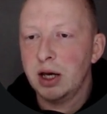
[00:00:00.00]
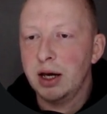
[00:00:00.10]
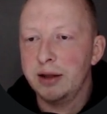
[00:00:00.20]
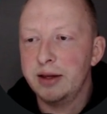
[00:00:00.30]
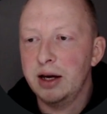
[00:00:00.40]

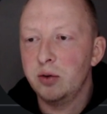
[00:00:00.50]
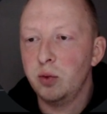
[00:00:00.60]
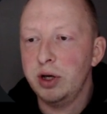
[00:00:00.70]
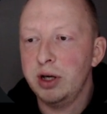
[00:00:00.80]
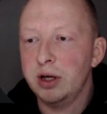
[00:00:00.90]
And then
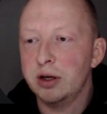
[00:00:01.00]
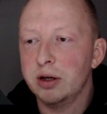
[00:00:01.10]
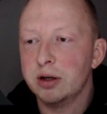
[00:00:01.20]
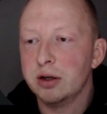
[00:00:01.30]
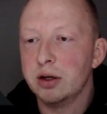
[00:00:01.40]
we
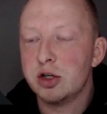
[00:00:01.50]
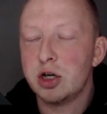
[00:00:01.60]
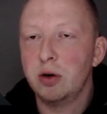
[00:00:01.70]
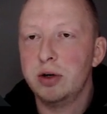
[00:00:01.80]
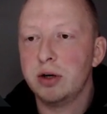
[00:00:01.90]

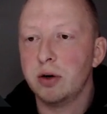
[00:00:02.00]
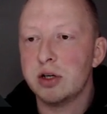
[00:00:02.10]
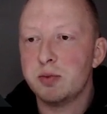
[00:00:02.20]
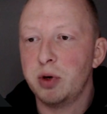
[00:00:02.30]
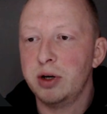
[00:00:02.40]
show the
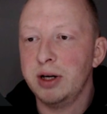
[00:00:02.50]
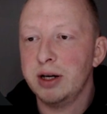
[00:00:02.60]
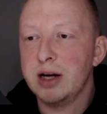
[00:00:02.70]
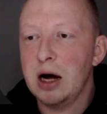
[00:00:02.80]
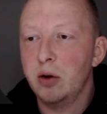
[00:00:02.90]
corresponding
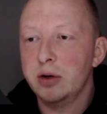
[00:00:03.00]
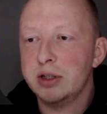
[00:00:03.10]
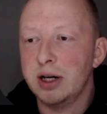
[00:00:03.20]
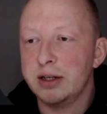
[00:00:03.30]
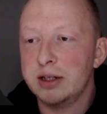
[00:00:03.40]
count
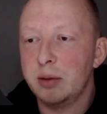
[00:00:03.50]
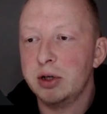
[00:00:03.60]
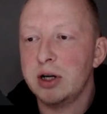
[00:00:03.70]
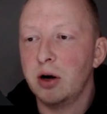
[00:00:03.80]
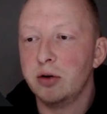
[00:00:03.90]
and double
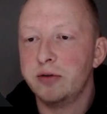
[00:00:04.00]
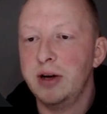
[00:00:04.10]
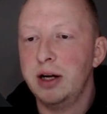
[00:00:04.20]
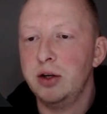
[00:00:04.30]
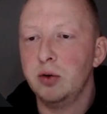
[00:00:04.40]
count
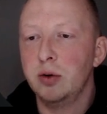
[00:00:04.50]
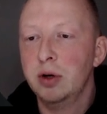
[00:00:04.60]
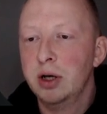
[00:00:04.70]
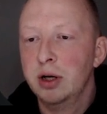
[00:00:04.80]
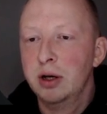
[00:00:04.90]
value
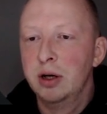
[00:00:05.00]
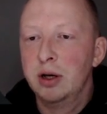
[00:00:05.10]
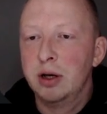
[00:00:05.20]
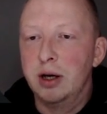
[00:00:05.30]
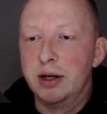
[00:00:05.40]

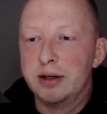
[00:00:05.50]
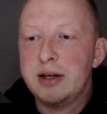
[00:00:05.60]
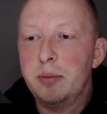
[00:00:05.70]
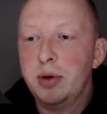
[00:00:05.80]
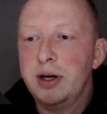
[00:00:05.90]
in the
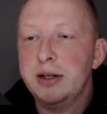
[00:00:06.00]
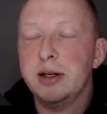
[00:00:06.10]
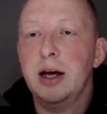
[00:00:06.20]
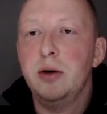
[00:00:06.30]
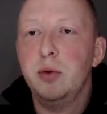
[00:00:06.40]
template,
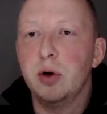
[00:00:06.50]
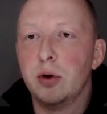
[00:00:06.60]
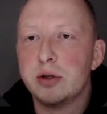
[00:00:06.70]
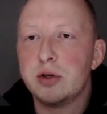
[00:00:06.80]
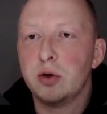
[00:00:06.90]
and we
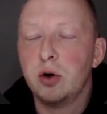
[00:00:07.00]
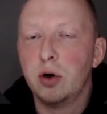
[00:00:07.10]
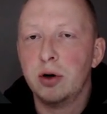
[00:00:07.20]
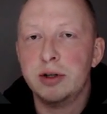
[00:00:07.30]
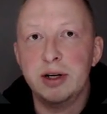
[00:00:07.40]
also
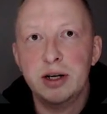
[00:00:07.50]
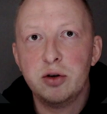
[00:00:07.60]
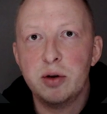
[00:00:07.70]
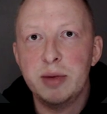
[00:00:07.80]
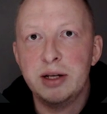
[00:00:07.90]
call the
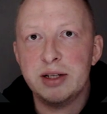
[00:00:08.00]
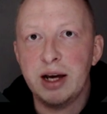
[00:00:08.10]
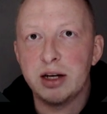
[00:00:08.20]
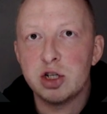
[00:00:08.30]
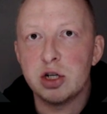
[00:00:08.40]
increment
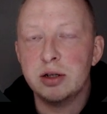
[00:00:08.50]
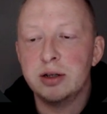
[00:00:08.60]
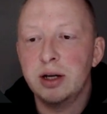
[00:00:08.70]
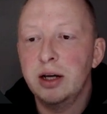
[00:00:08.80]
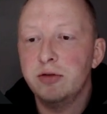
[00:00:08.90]

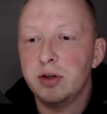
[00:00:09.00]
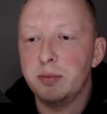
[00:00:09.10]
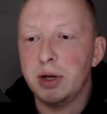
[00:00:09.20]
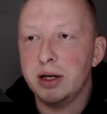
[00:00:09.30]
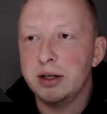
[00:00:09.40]
action if the
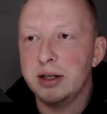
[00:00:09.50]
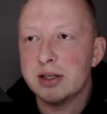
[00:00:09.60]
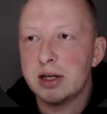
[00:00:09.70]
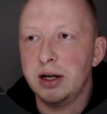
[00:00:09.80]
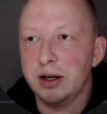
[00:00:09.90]
button is
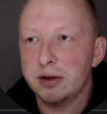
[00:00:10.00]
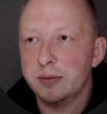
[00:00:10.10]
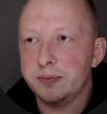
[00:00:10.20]
clicked.